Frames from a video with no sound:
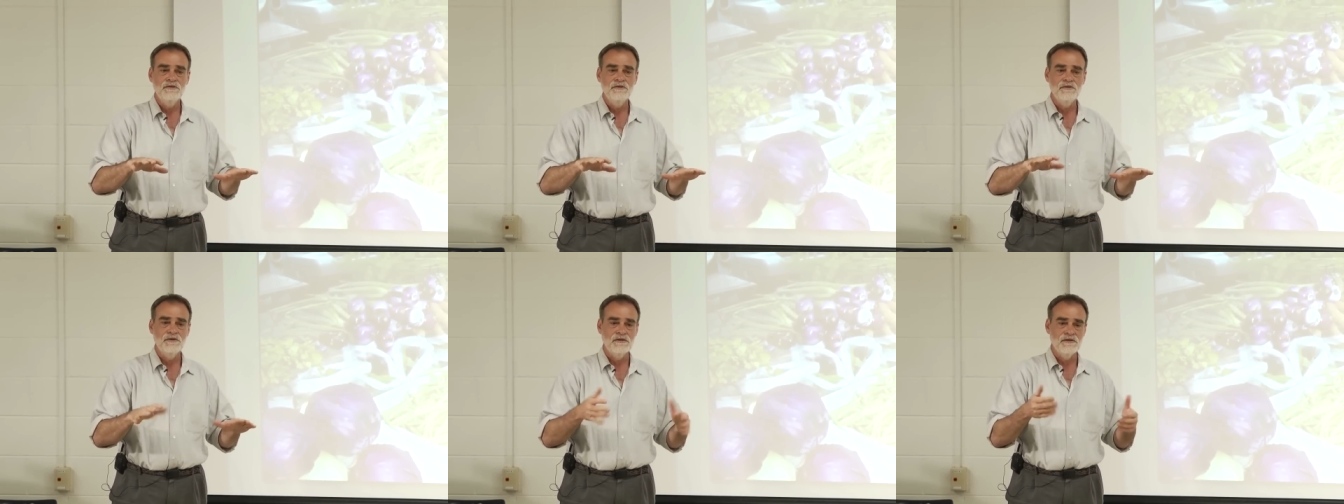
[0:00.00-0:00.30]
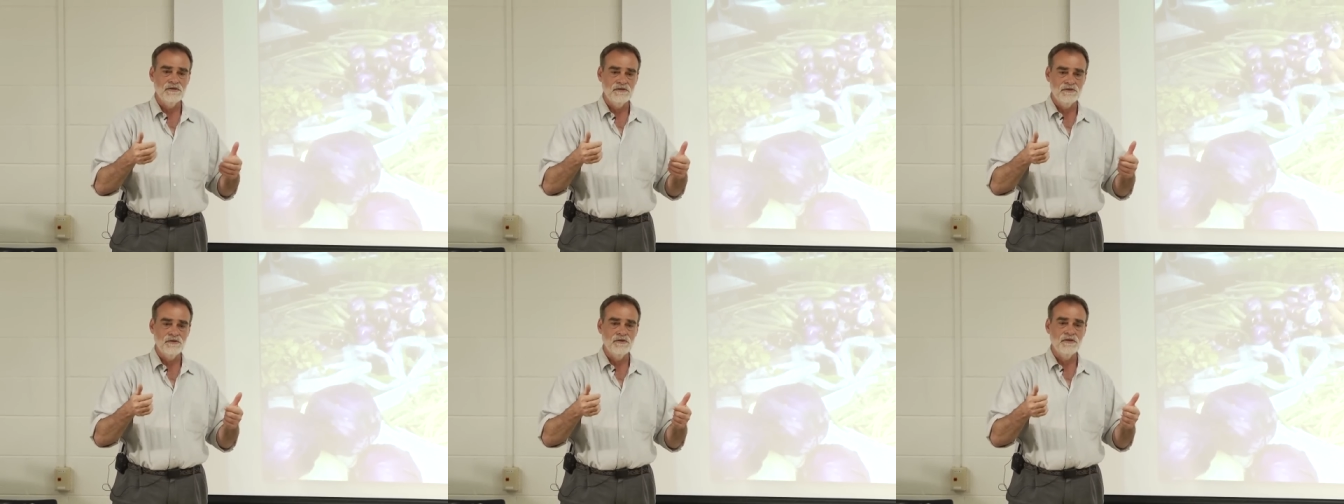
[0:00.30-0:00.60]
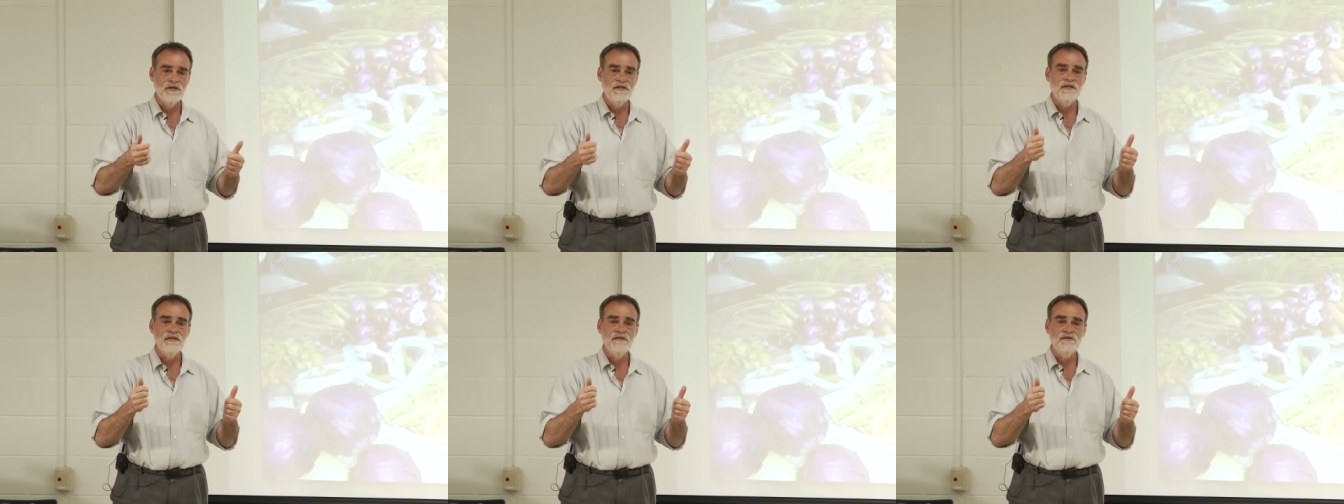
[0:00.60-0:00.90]
to, so,
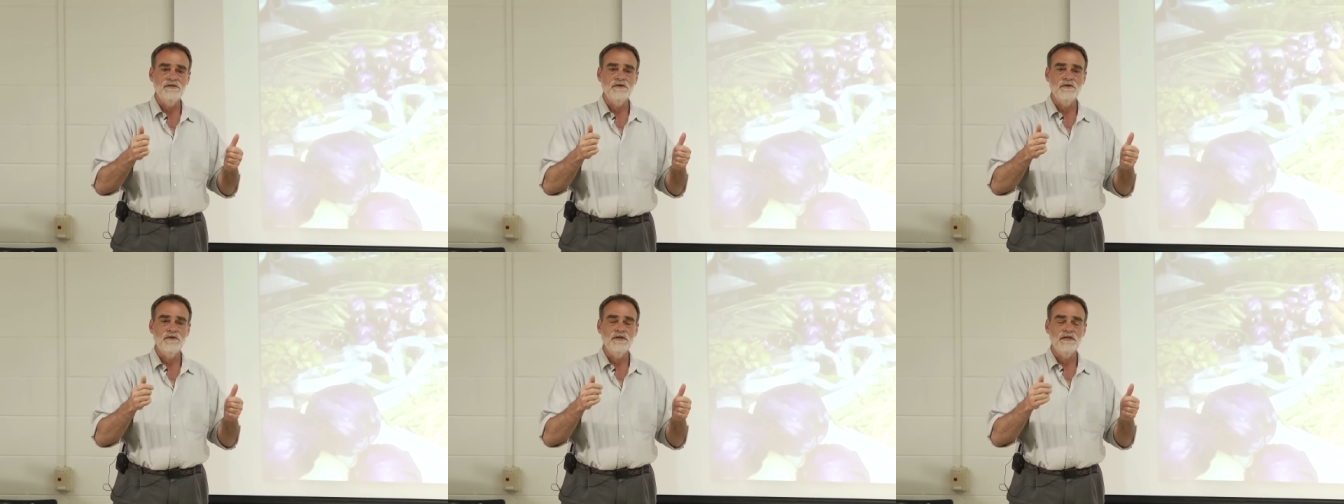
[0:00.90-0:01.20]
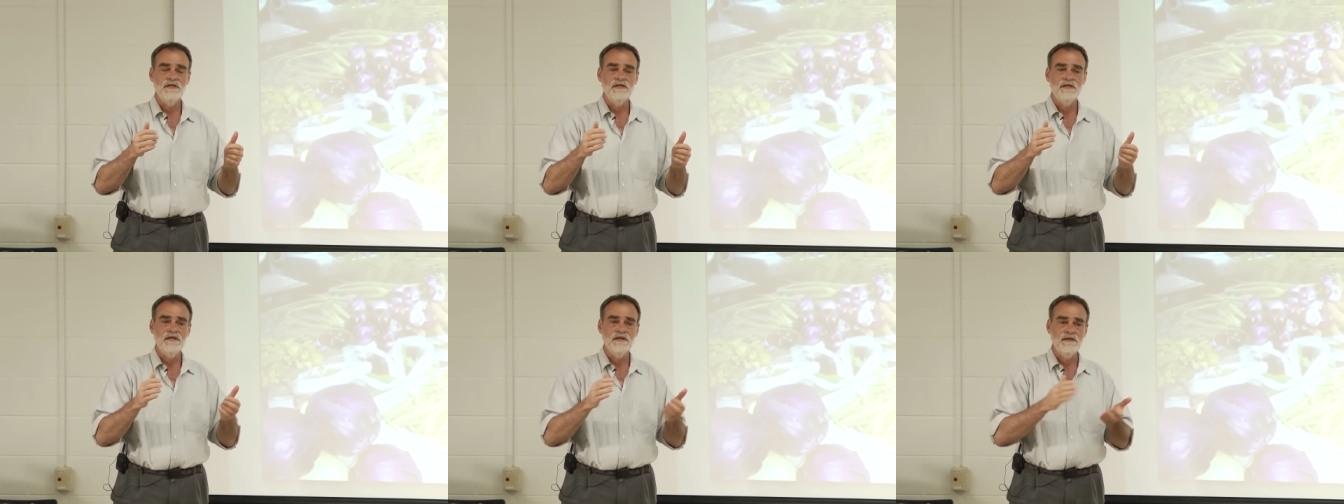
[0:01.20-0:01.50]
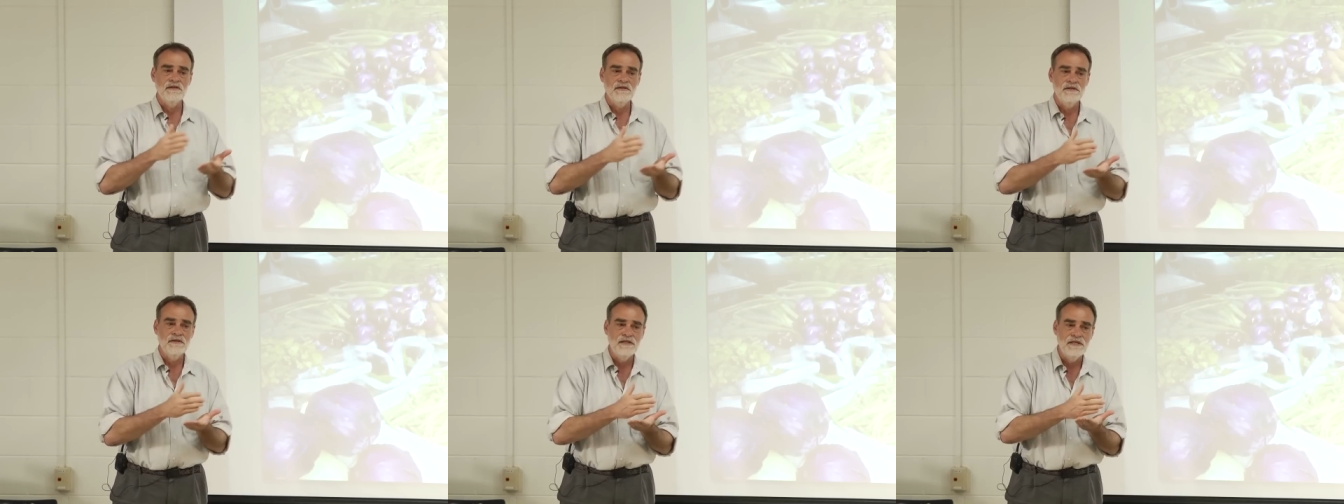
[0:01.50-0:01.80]
that, so that
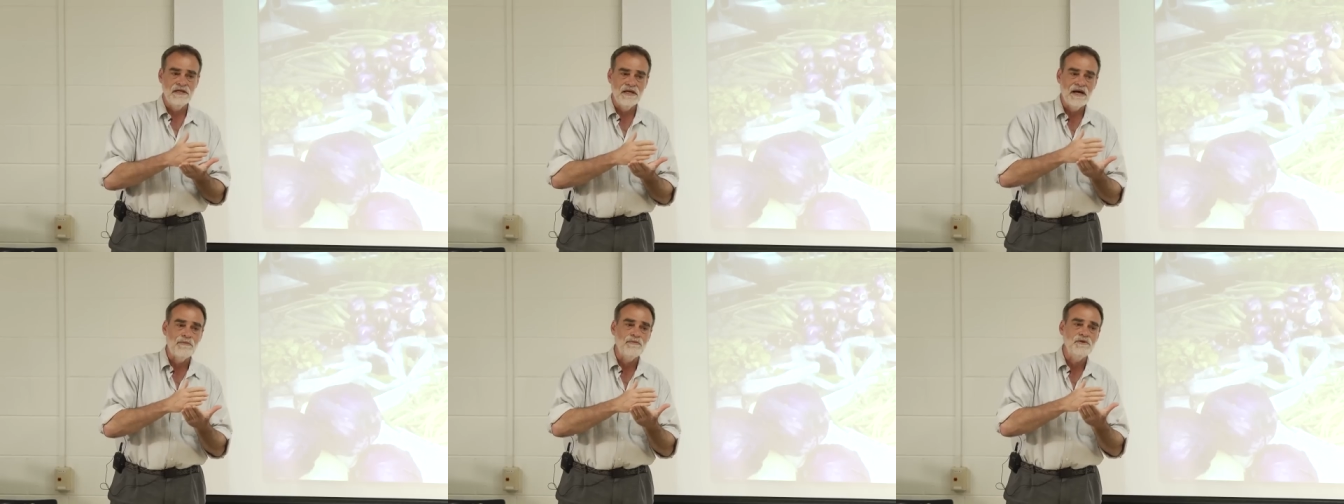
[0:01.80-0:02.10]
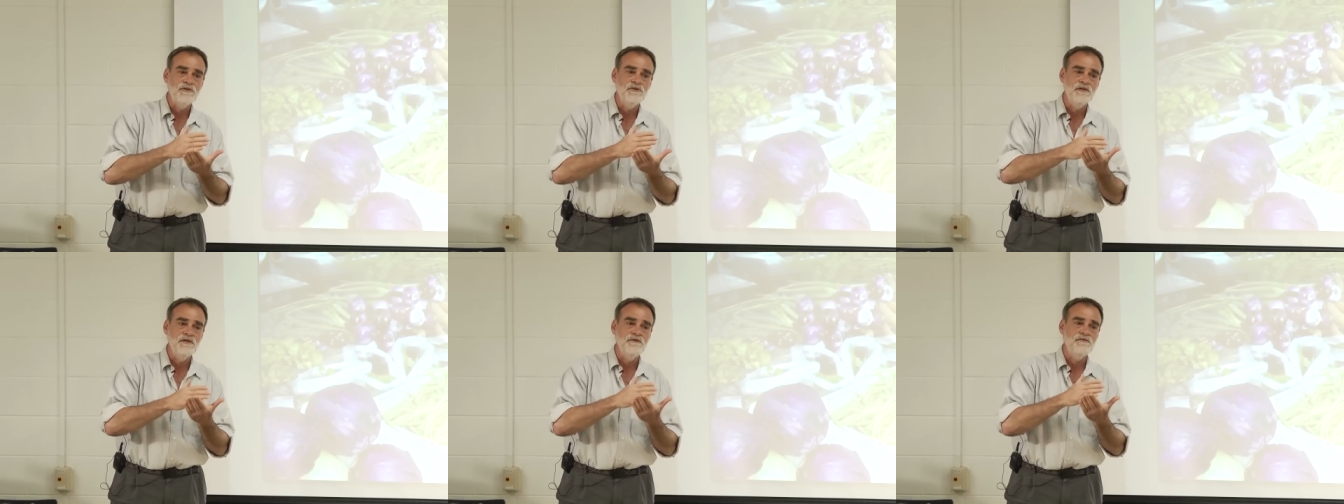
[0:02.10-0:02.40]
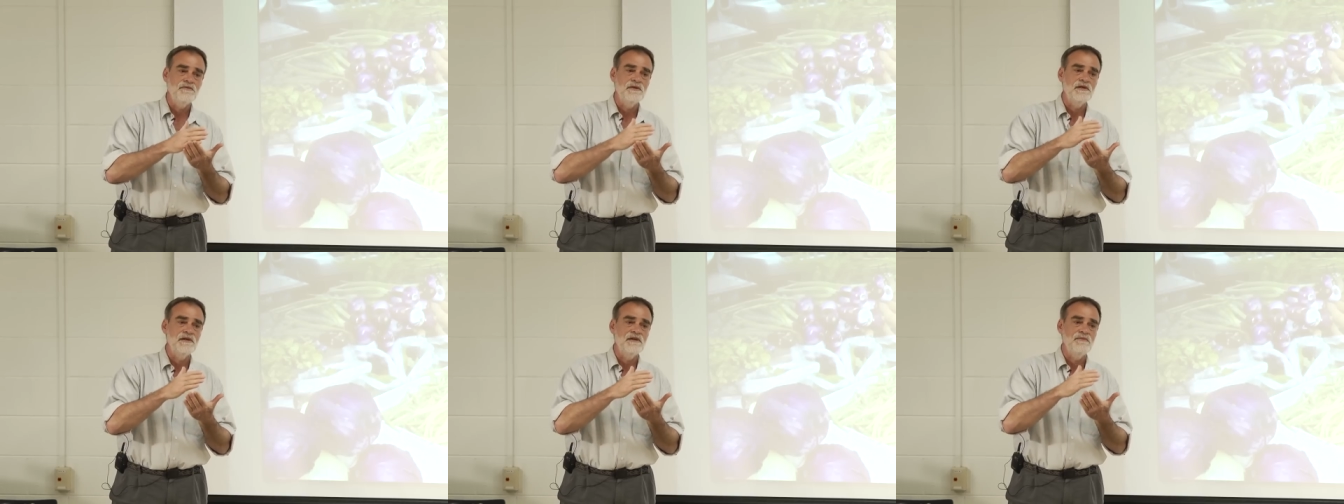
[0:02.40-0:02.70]
the
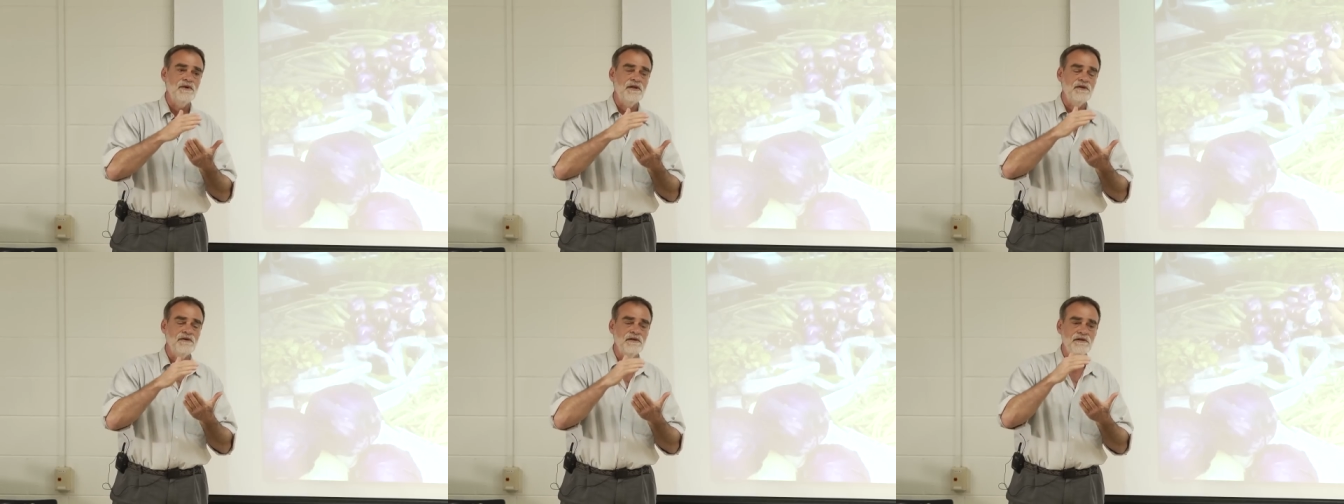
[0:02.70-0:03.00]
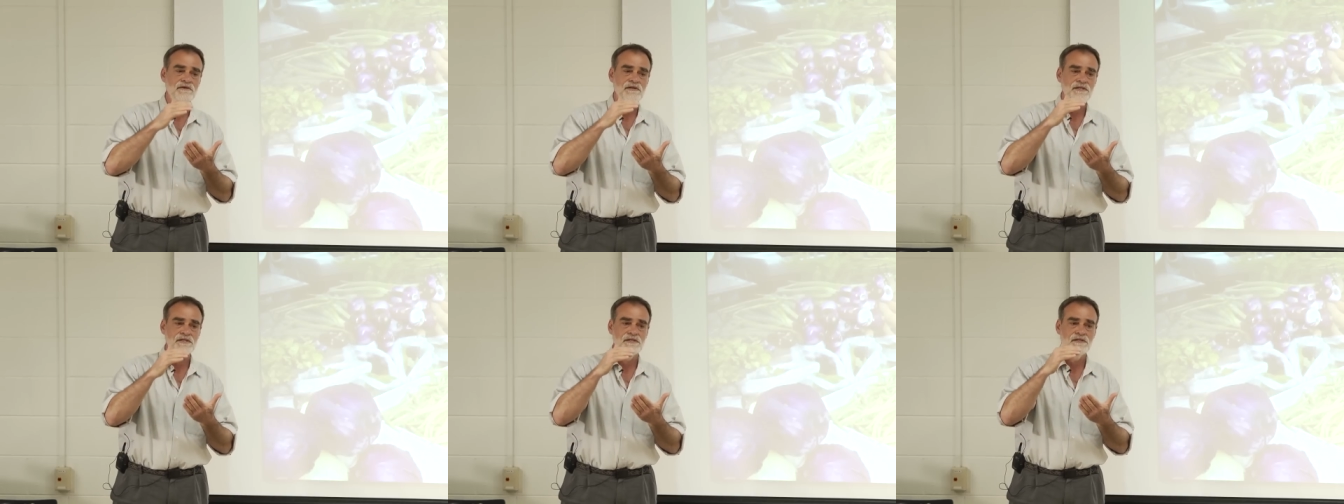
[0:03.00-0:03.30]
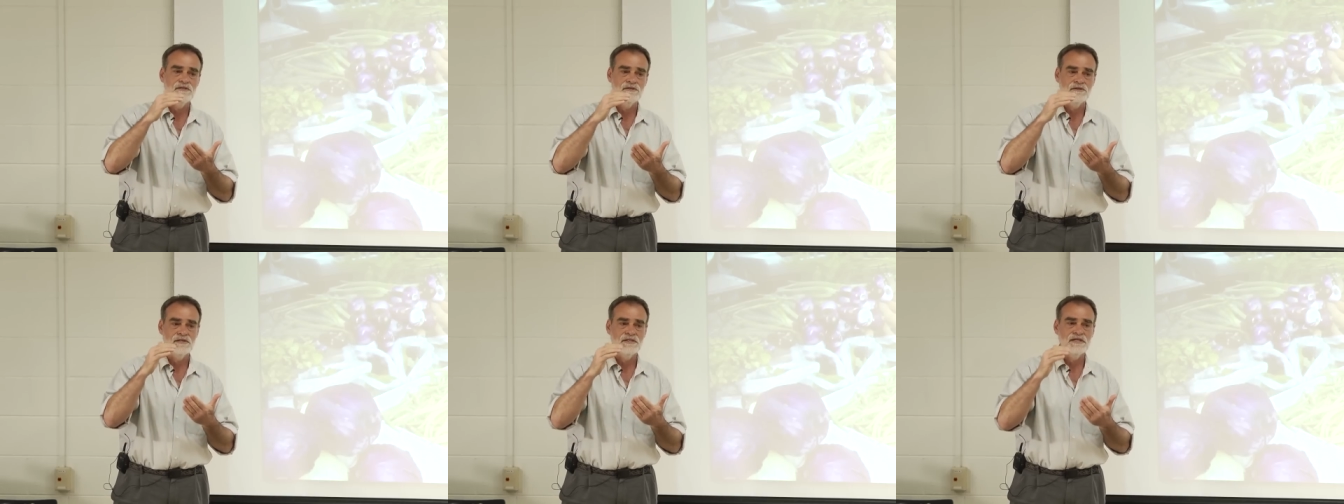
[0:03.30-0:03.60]
opportunity for incremental
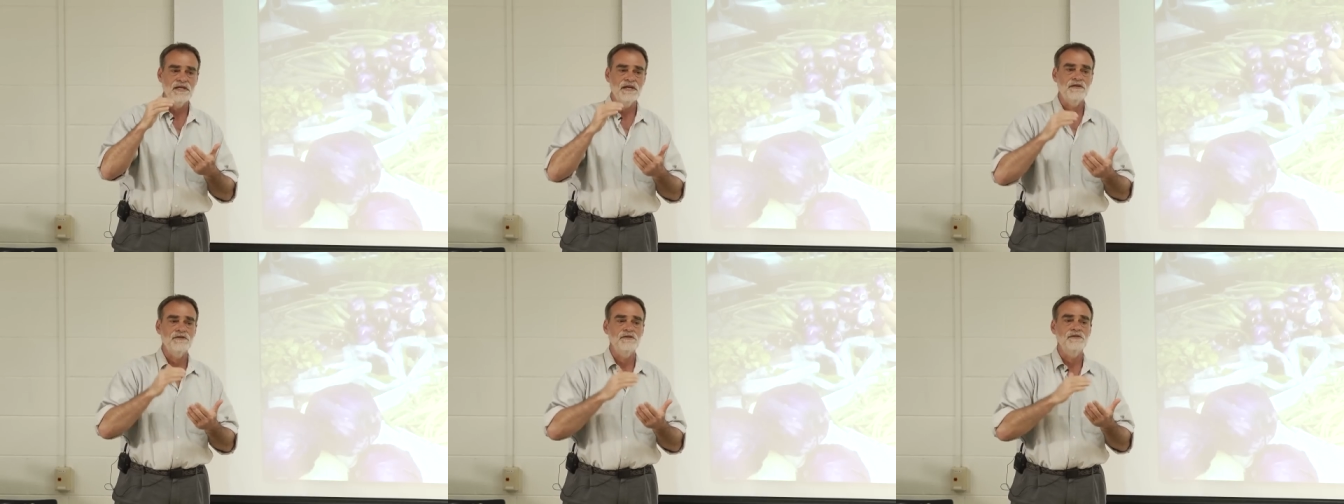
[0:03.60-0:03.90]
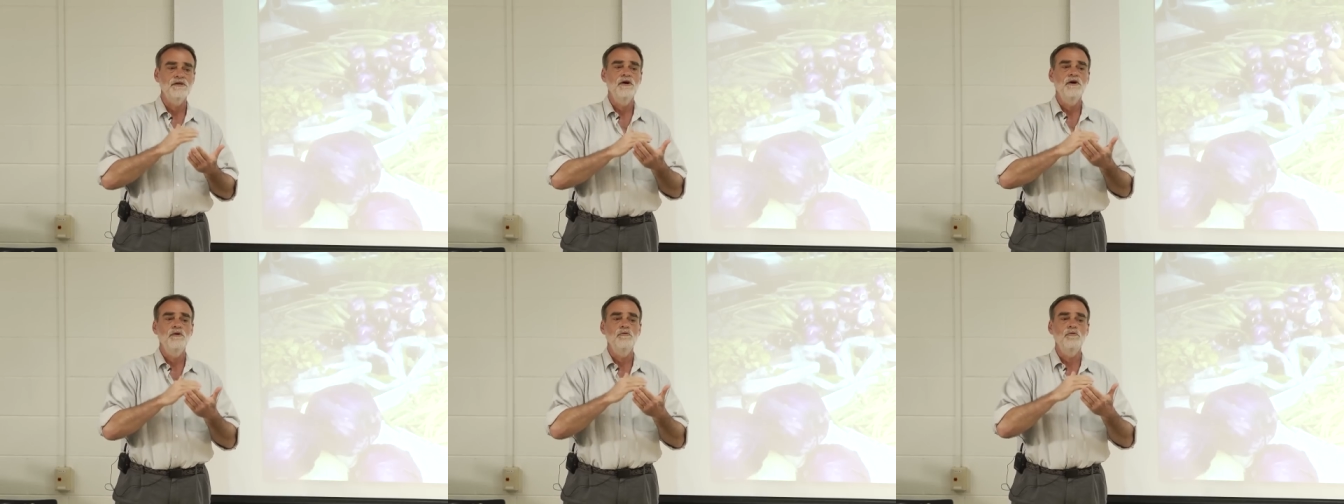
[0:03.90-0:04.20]
increases in your sales